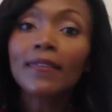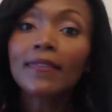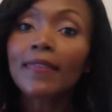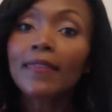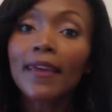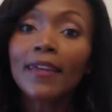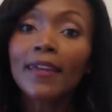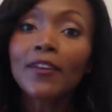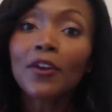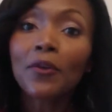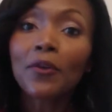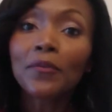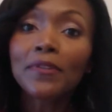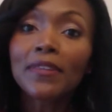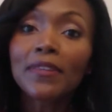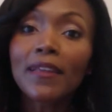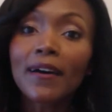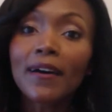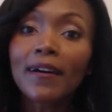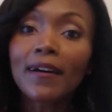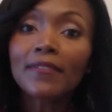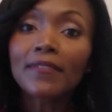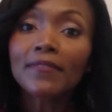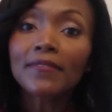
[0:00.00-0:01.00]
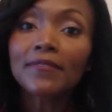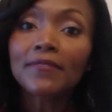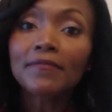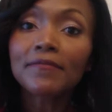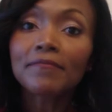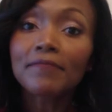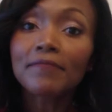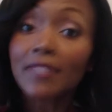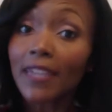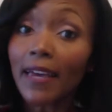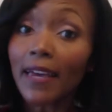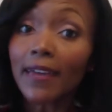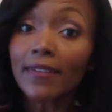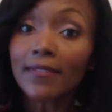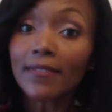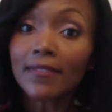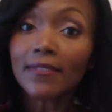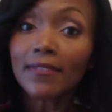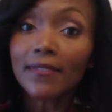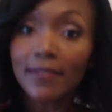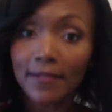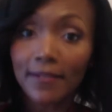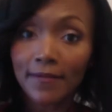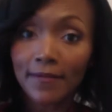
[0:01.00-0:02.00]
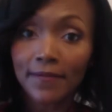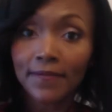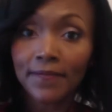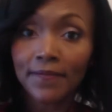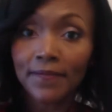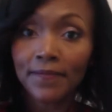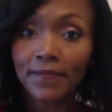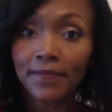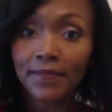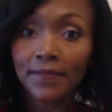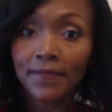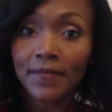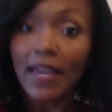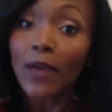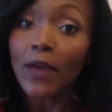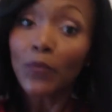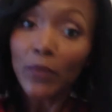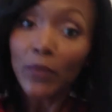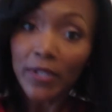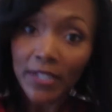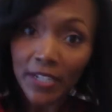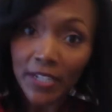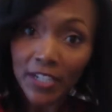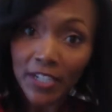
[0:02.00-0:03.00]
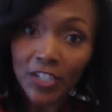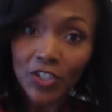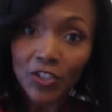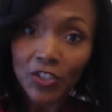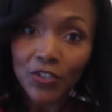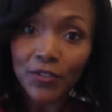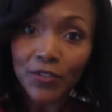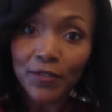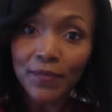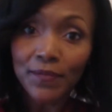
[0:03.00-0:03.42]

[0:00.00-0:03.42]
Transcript: they know and love text. And we need you.